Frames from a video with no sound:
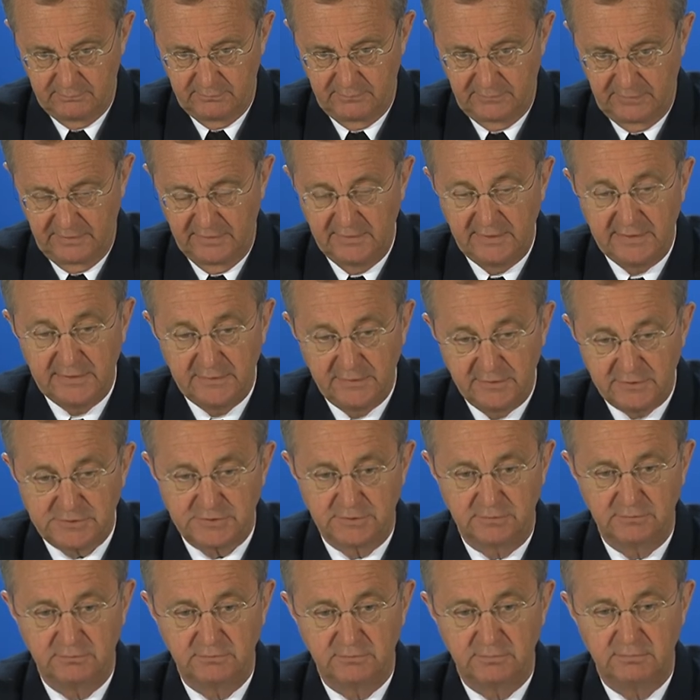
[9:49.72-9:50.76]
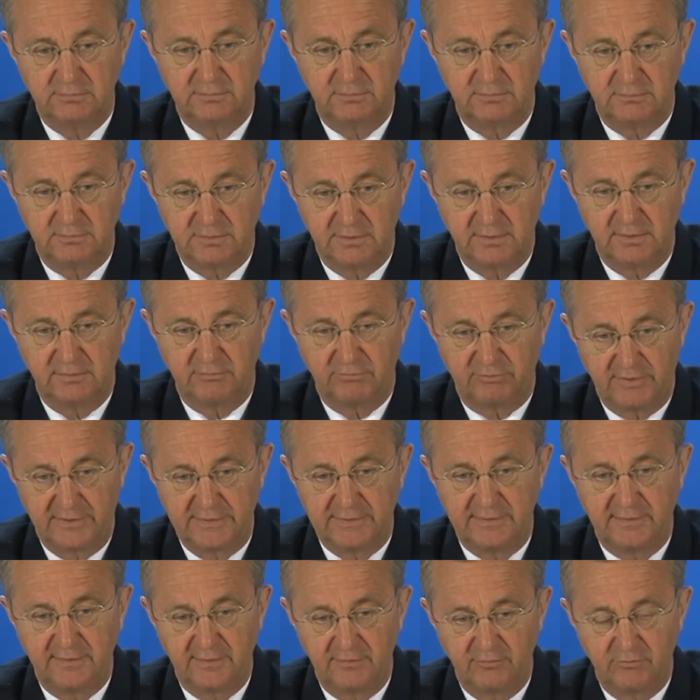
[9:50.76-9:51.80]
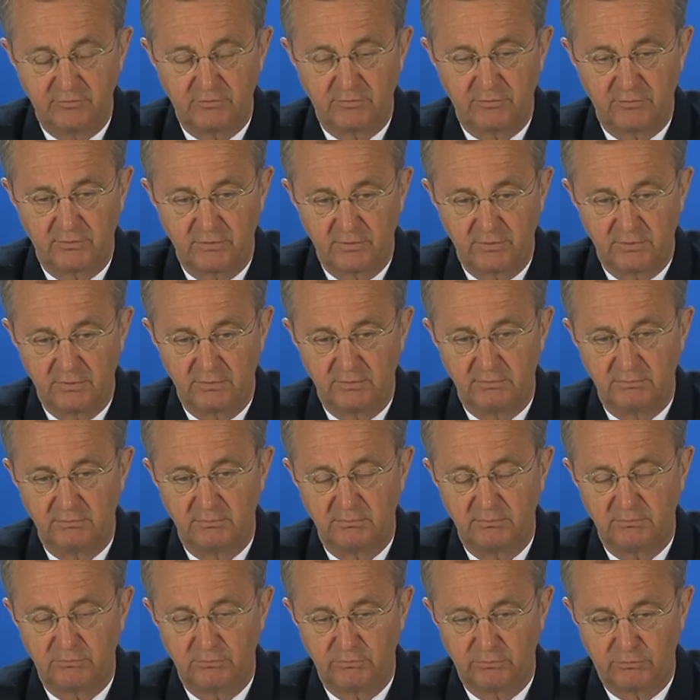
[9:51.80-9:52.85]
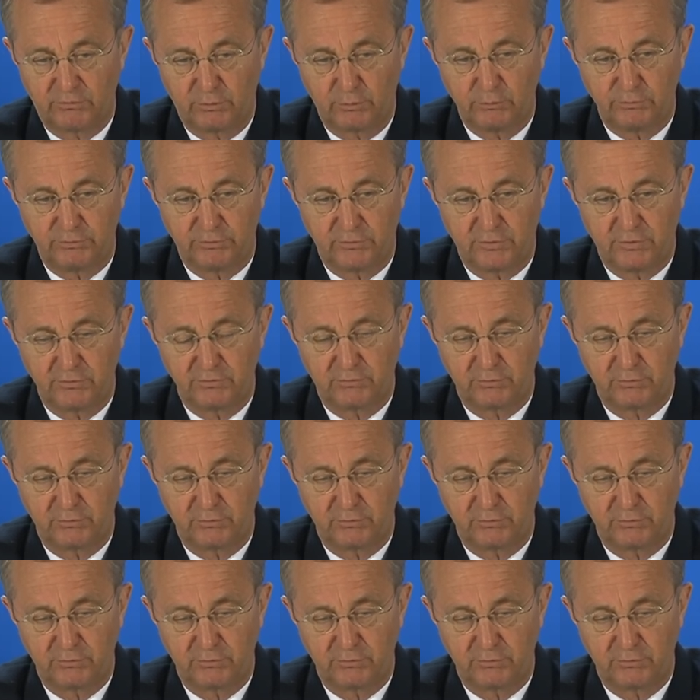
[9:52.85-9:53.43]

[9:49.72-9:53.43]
the initial findings so far.